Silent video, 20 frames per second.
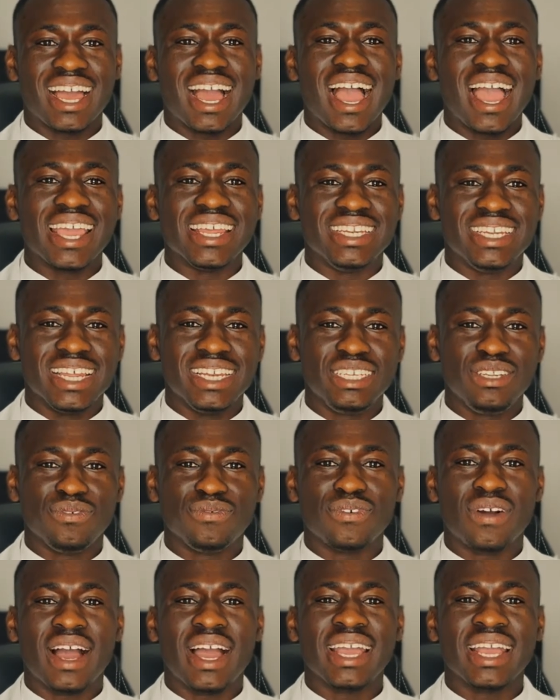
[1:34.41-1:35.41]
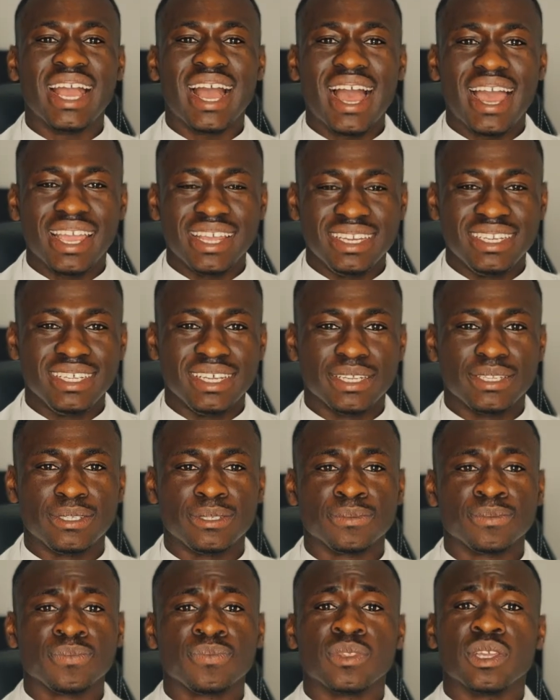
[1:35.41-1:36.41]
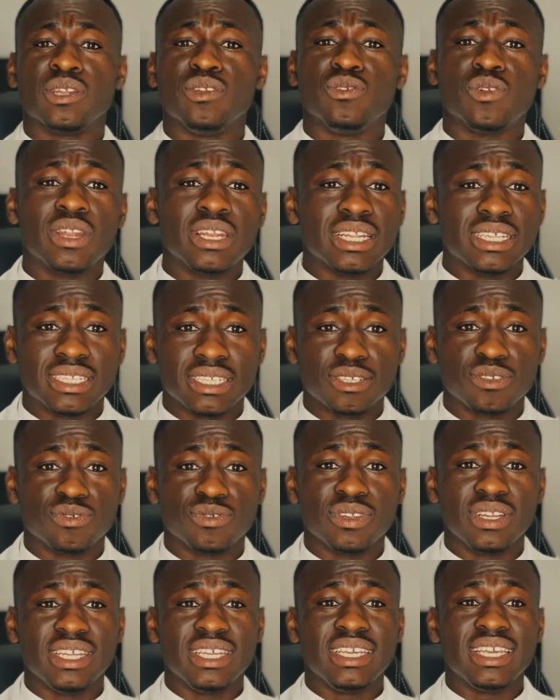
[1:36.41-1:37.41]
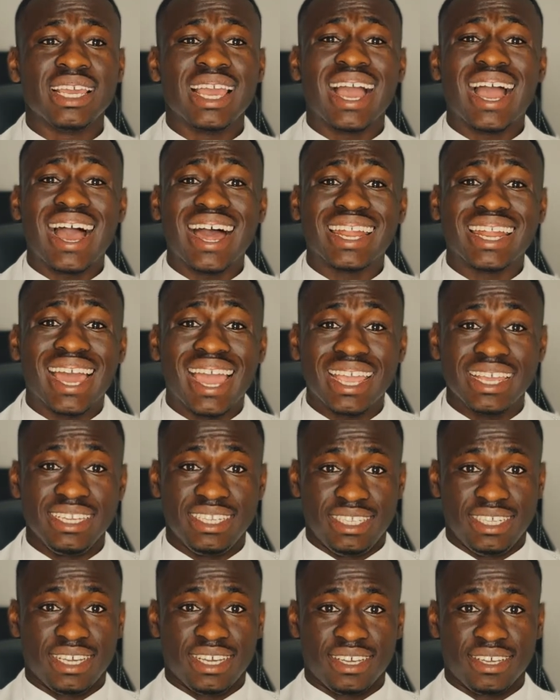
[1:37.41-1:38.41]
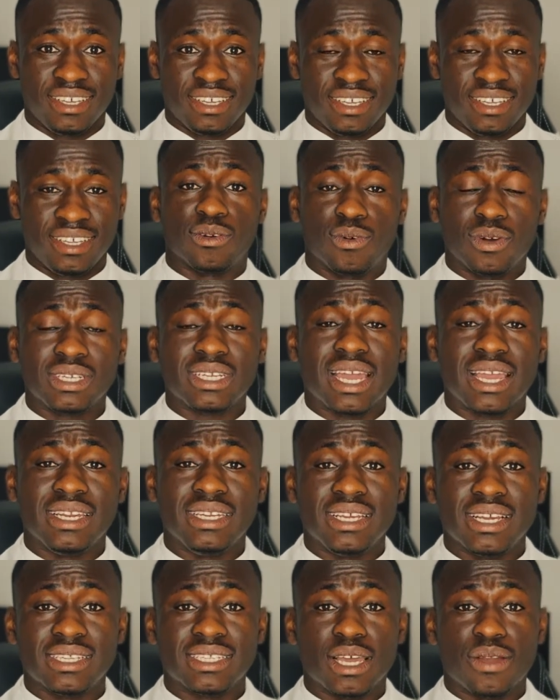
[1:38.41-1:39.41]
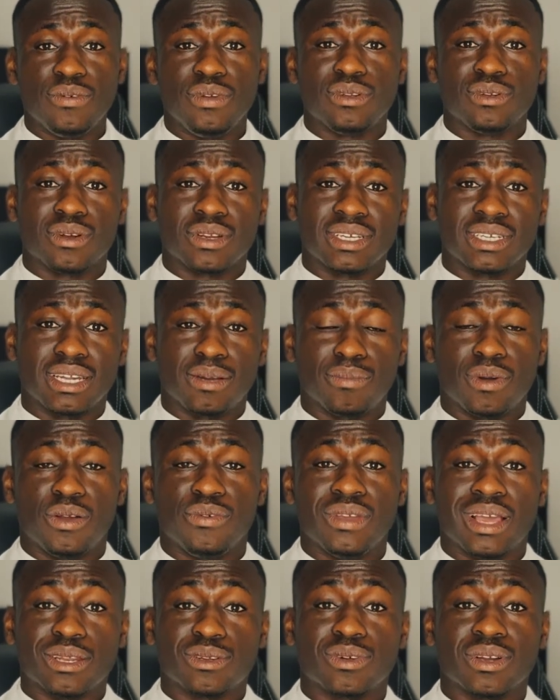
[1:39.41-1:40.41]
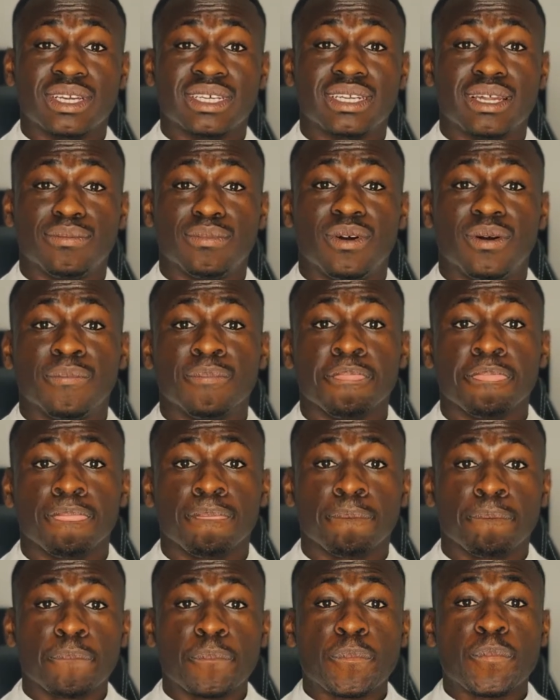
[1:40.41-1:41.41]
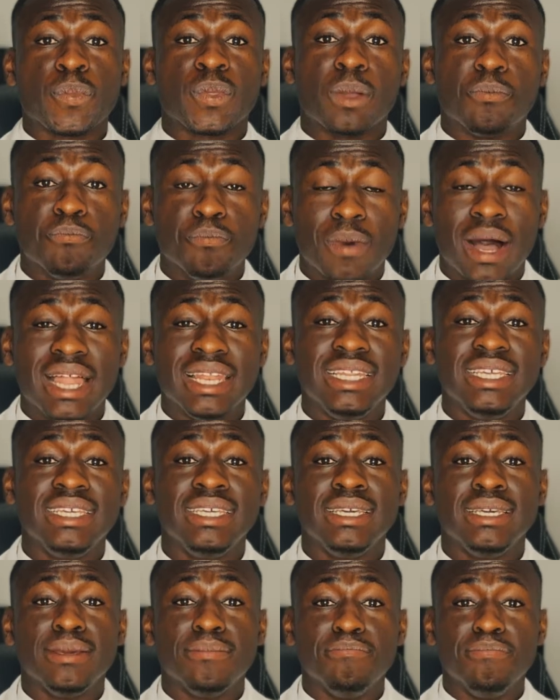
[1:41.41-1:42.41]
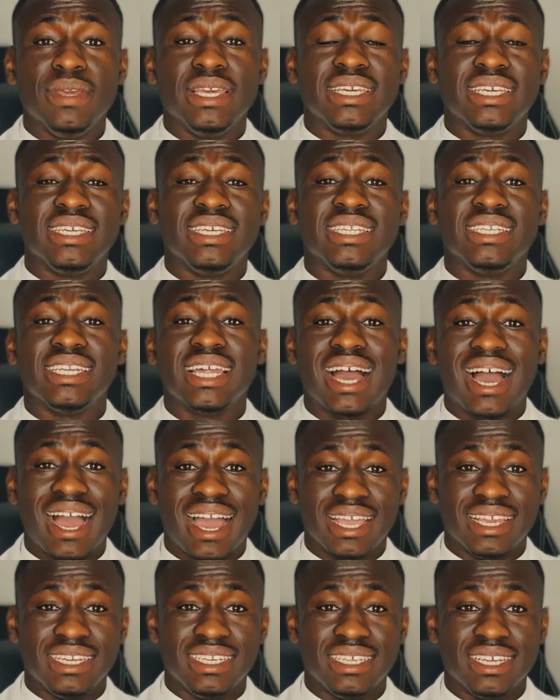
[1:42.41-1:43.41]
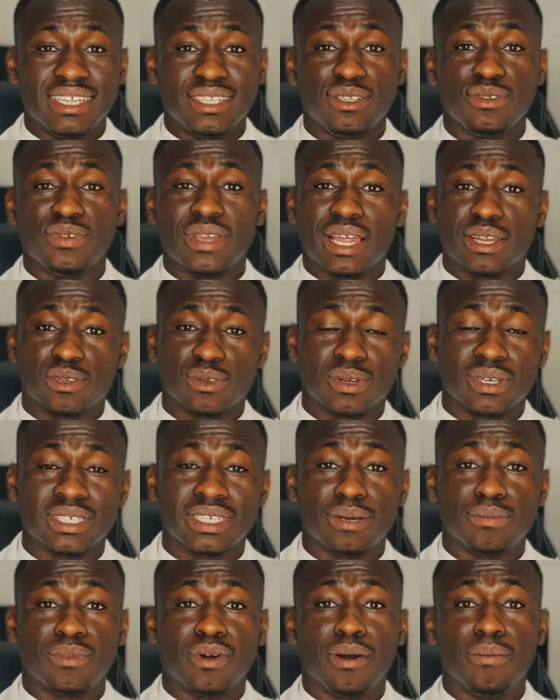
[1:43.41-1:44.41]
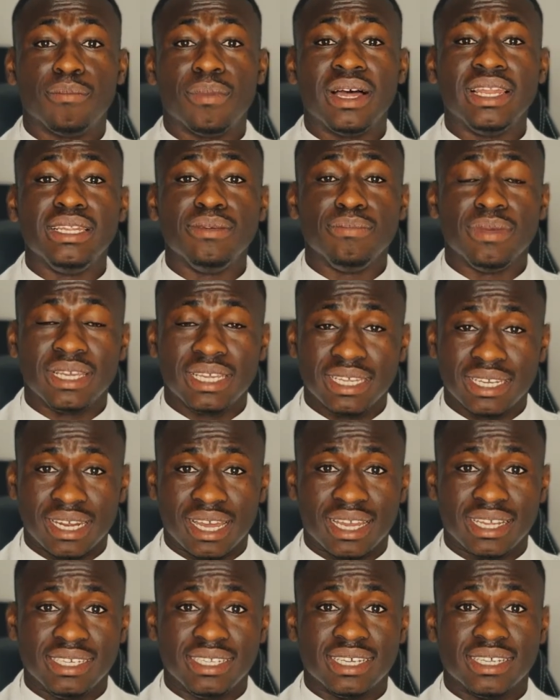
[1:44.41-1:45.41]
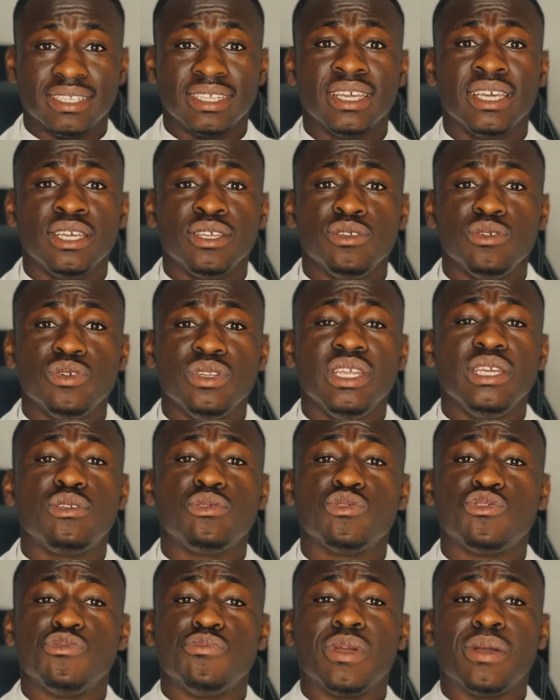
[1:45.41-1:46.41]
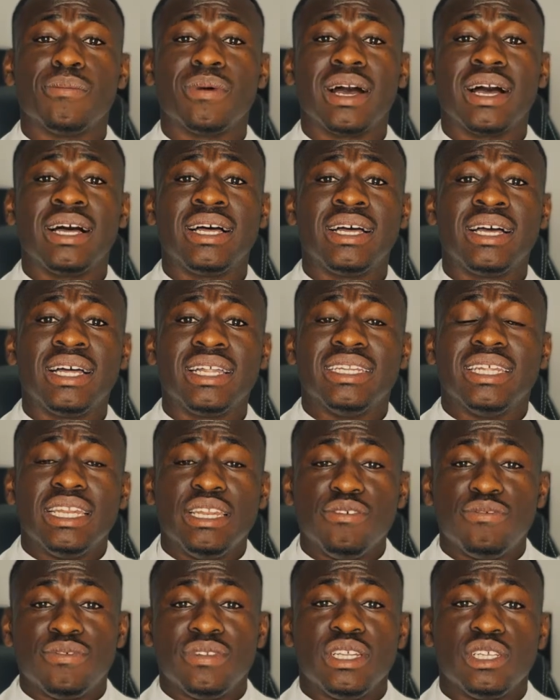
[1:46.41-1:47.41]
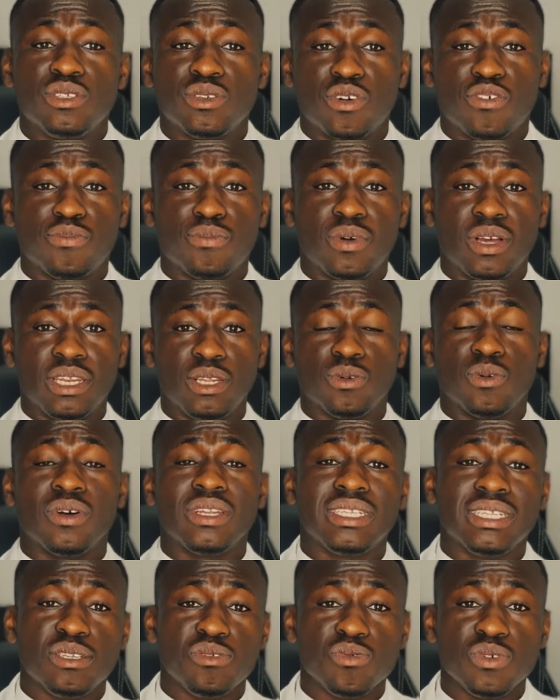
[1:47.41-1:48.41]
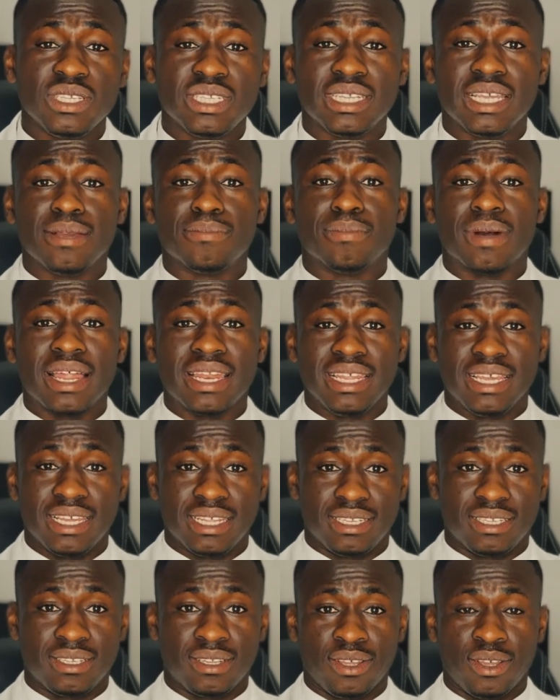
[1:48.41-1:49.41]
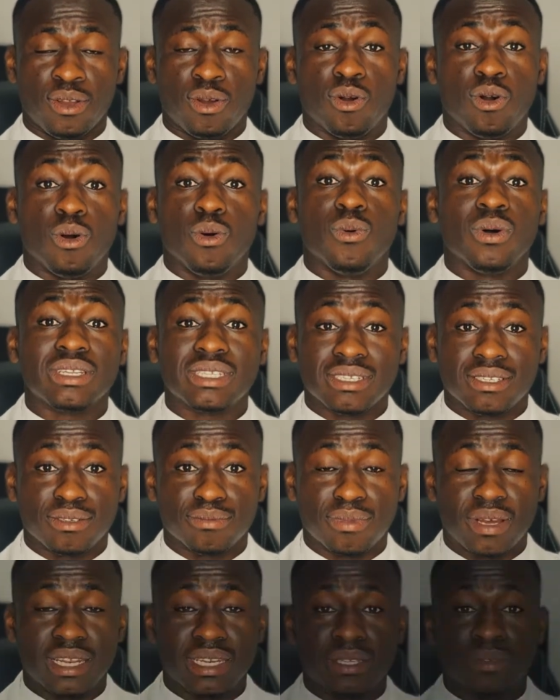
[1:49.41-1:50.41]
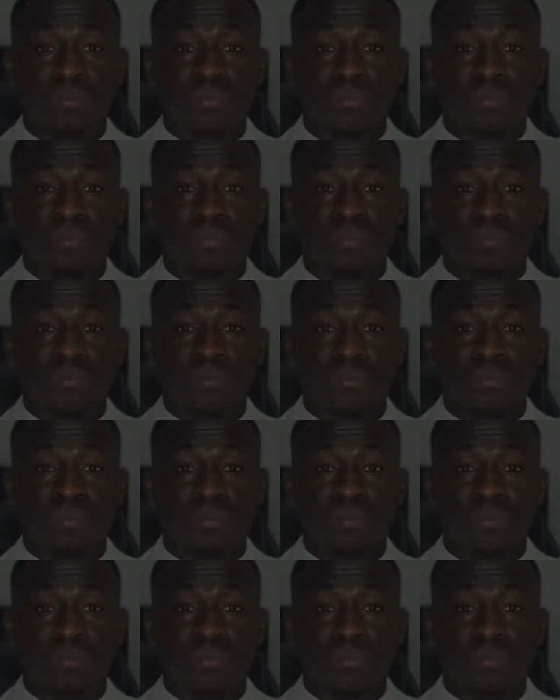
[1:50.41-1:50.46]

Identify ideas, not necessarily an idea. And what ideas are we talking about? We are talking about money making ideas. We are talking about money making ideas. You need to remember the definition of money. What did we say money is, or what is money?